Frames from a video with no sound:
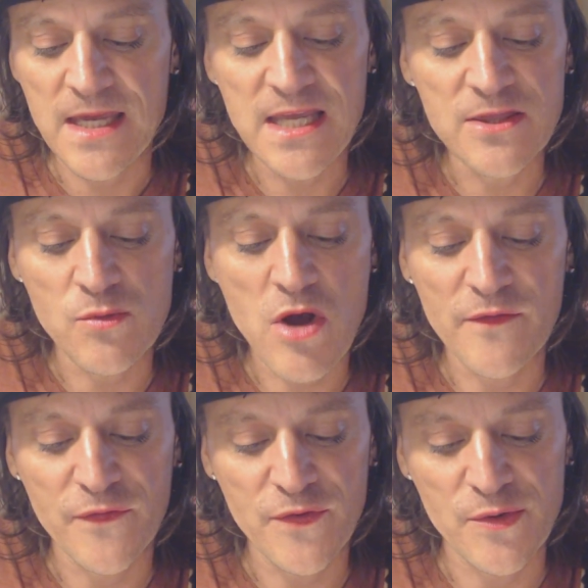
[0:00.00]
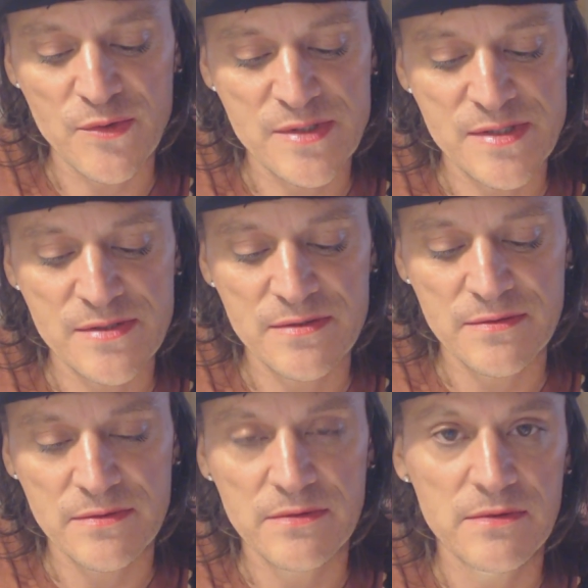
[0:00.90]
eat the wrong foods,
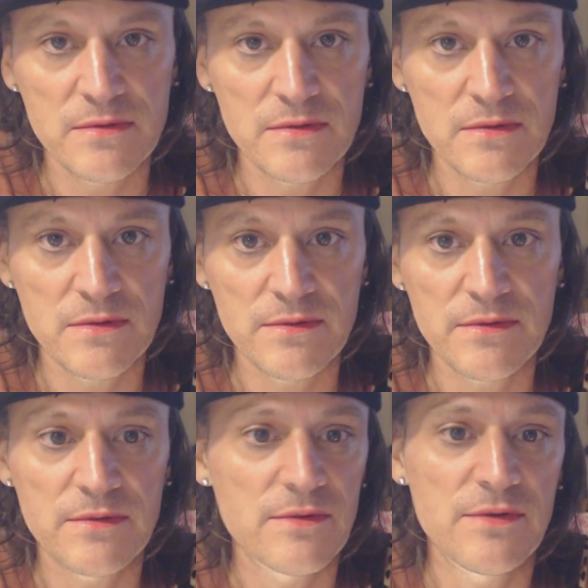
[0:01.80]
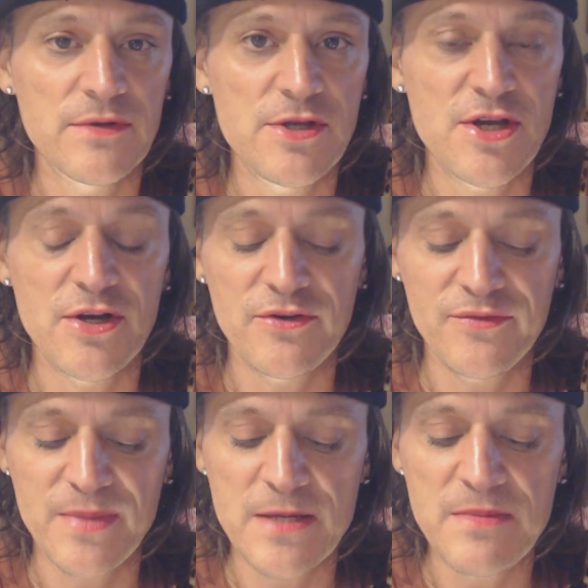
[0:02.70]
you
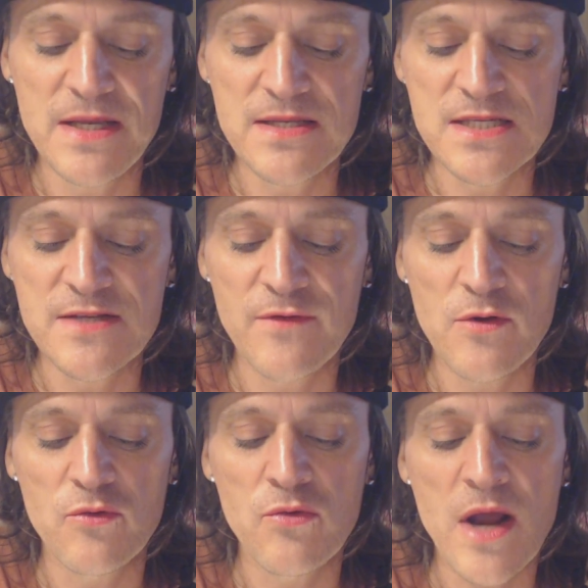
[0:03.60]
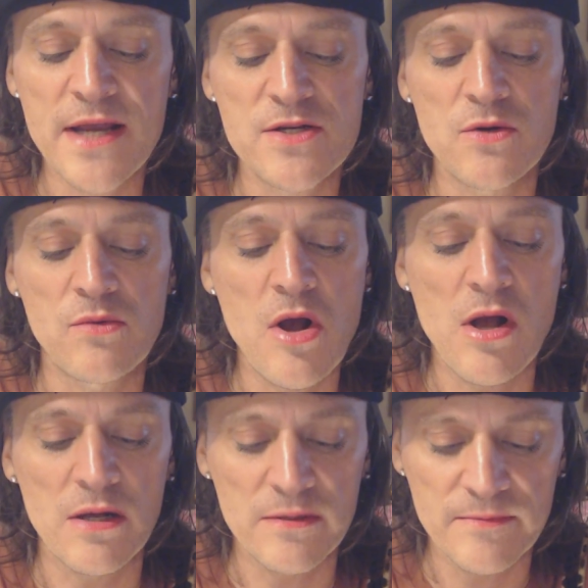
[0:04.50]
know, but it means to vote right or
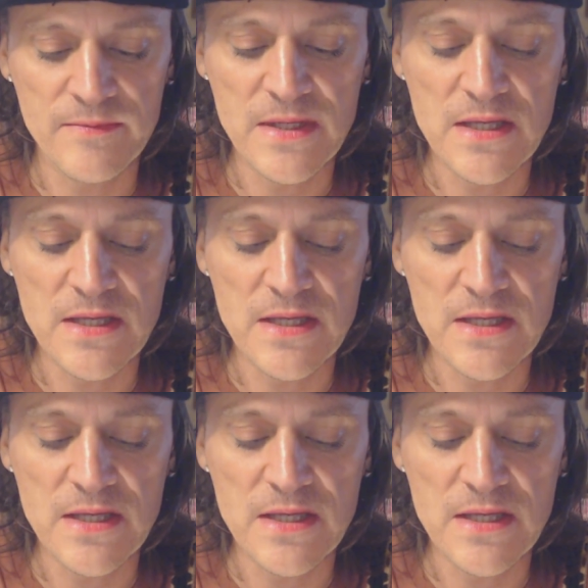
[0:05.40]
wrong.